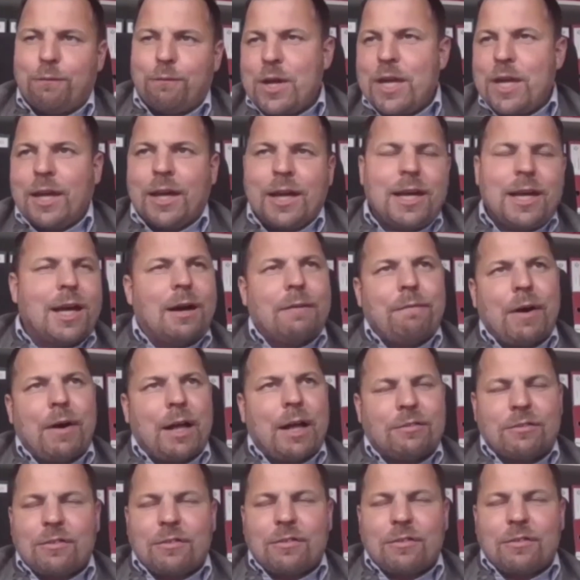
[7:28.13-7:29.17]
3
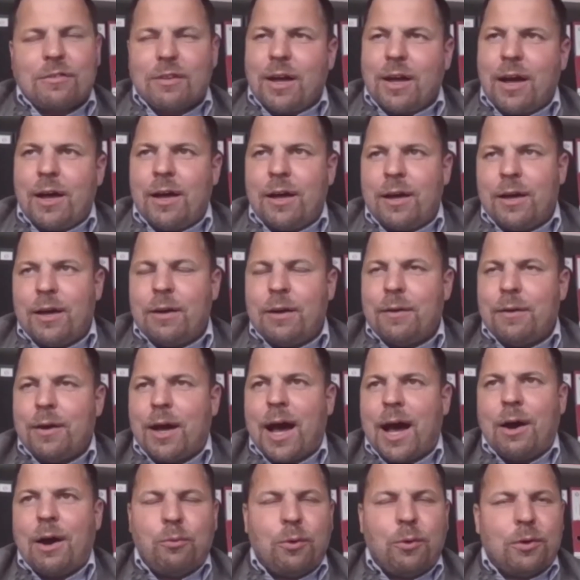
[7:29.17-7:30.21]
gigawatt
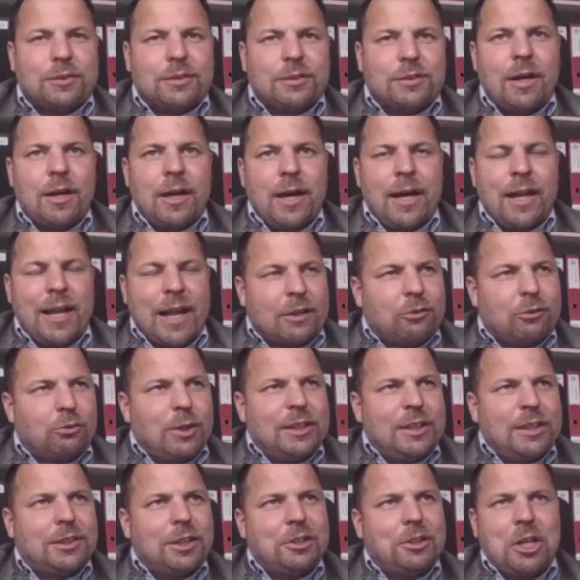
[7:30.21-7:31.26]
hours
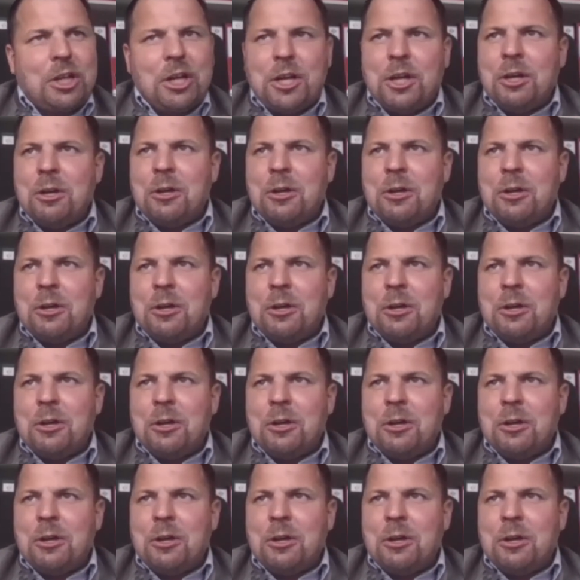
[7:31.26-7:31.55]
electricity.